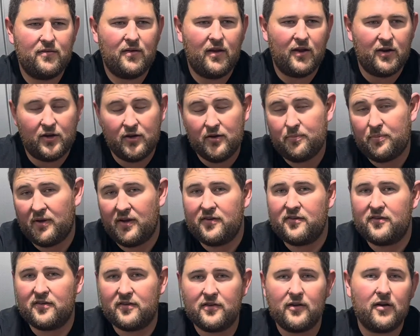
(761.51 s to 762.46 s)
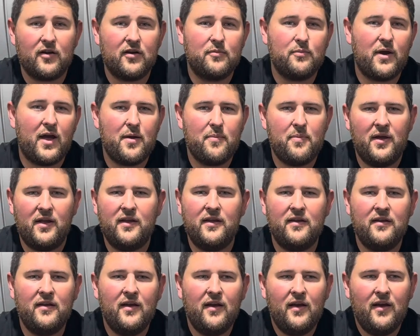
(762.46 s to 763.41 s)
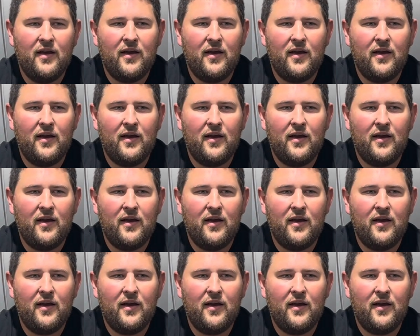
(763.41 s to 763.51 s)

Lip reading: a good place to start in my opinion.